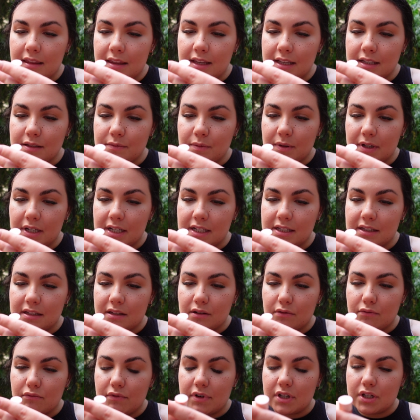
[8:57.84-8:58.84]
This one is
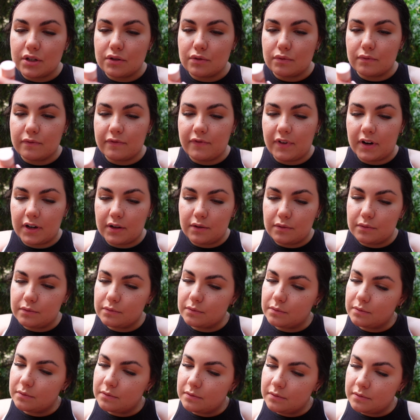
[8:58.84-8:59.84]
the original
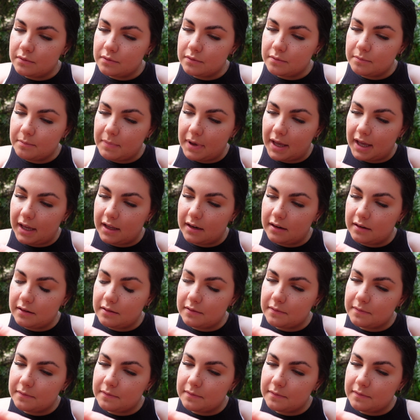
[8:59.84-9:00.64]
Freckle pen.